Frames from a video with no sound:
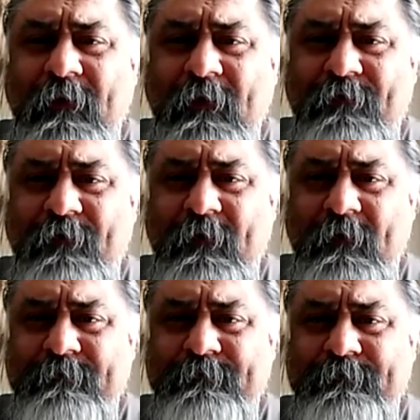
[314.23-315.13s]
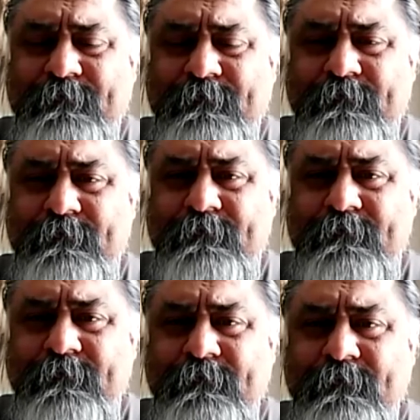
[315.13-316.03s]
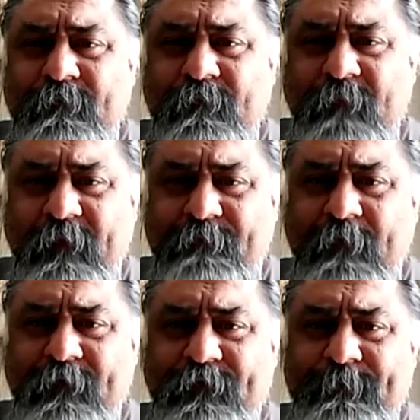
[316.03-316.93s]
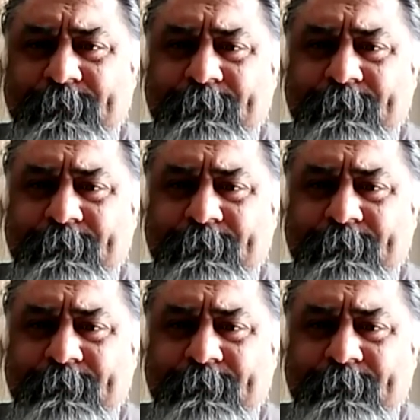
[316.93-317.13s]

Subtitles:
Africa by the French.